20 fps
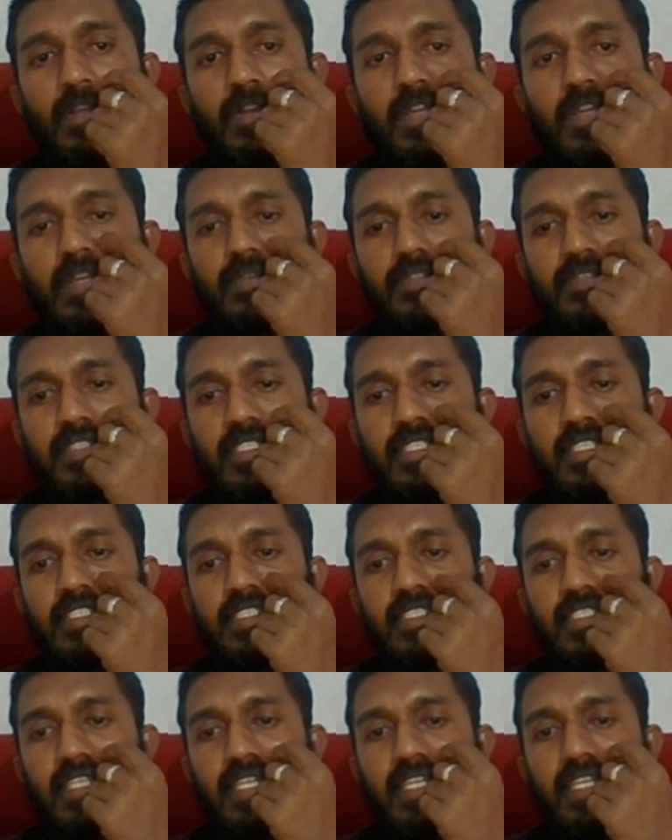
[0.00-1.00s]
F6
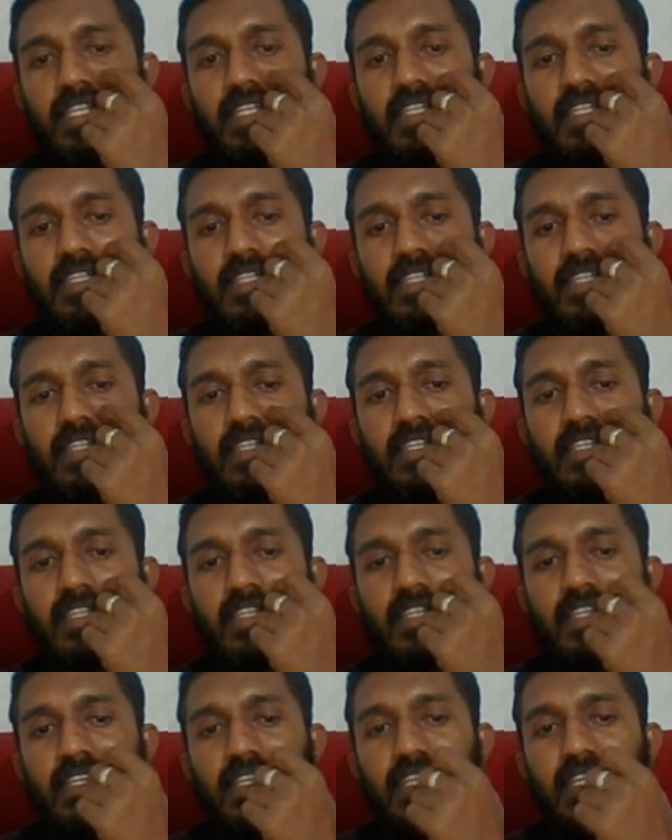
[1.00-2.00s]
check,
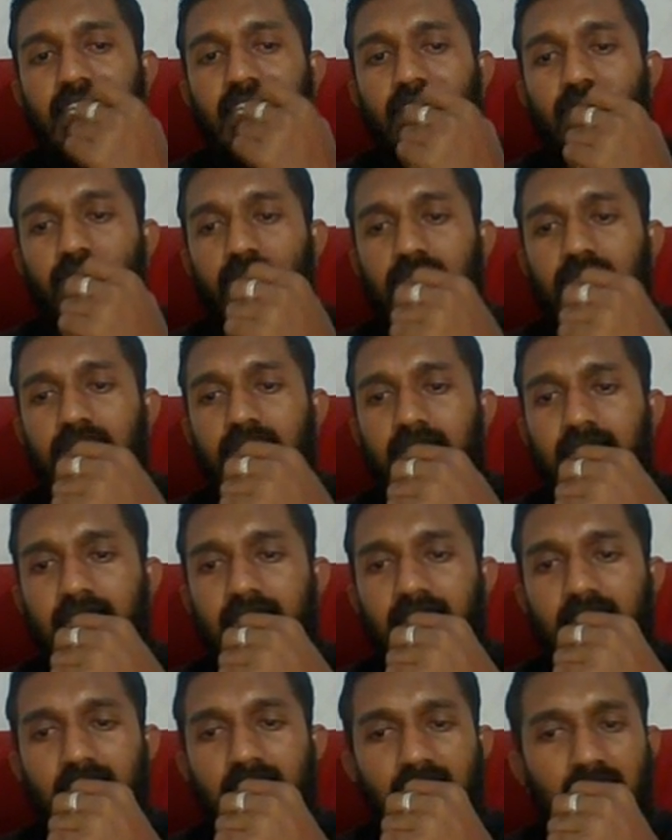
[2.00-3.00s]
king goes
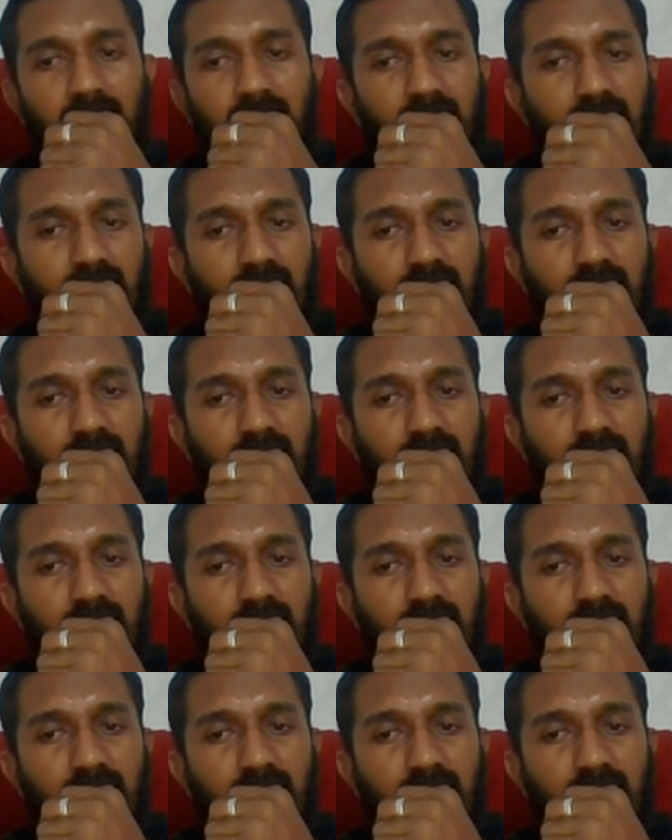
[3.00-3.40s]
e2,